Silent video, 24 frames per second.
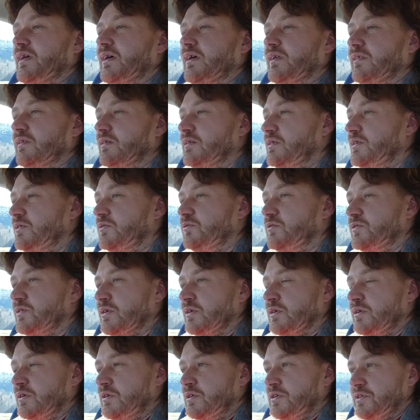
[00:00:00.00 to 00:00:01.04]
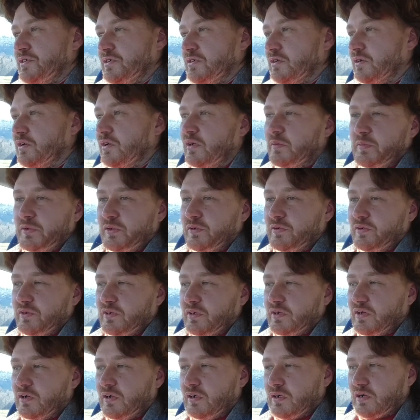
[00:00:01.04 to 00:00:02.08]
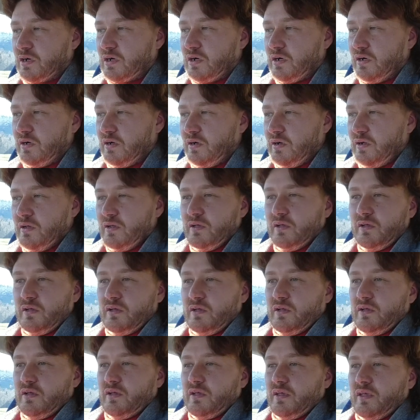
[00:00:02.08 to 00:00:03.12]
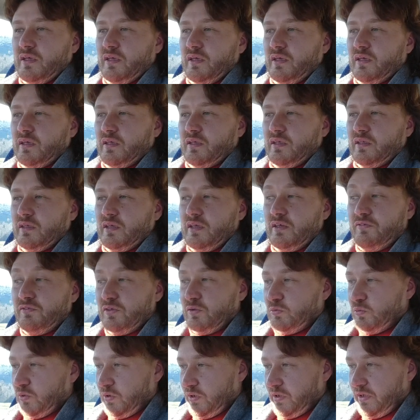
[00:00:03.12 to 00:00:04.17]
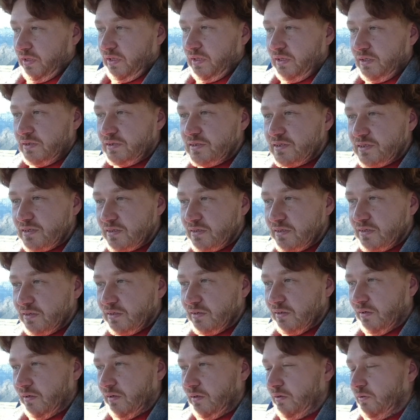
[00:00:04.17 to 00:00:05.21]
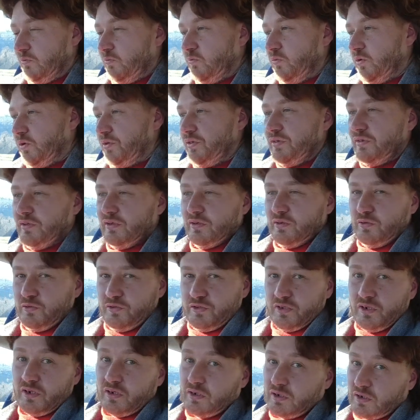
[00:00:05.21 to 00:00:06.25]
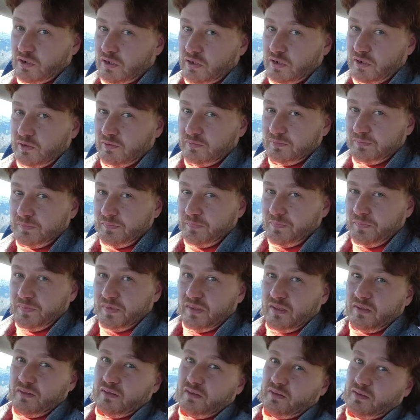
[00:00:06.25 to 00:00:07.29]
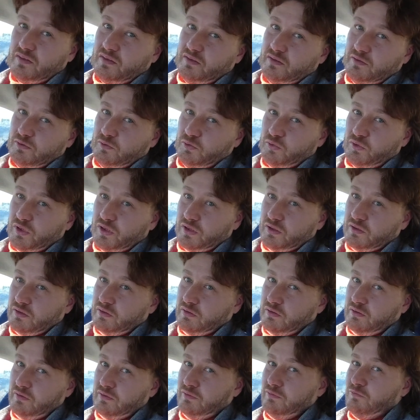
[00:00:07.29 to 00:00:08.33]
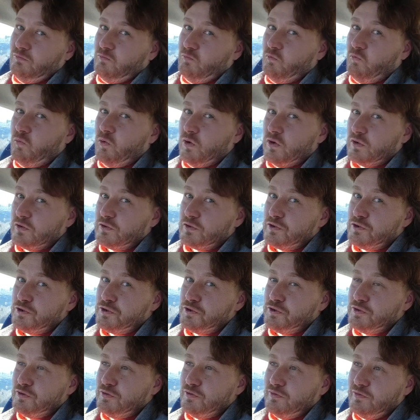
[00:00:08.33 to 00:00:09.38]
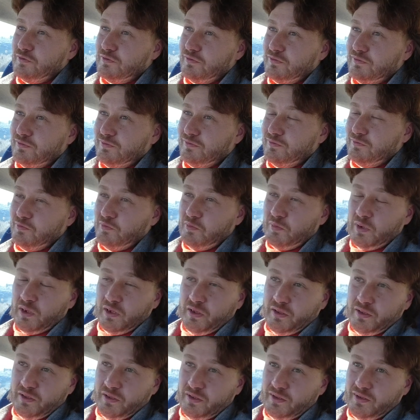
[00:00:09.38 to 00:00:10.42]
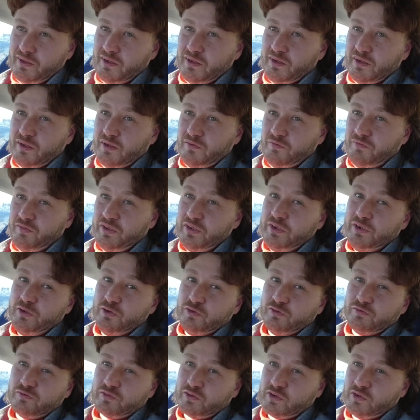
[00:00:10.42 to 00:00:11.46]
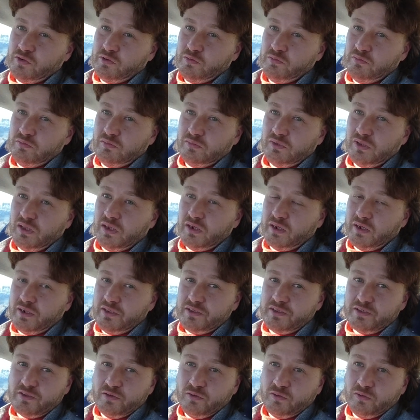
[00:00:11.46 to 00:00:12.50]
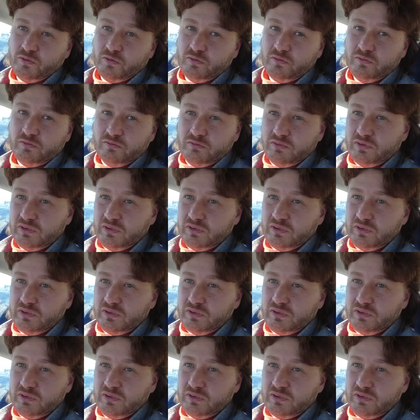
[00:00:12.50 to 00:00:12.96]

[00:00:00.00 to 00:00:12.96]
and the new tires are coming on the car. And if you want a hint on what those are, you can watch my video from Arezzo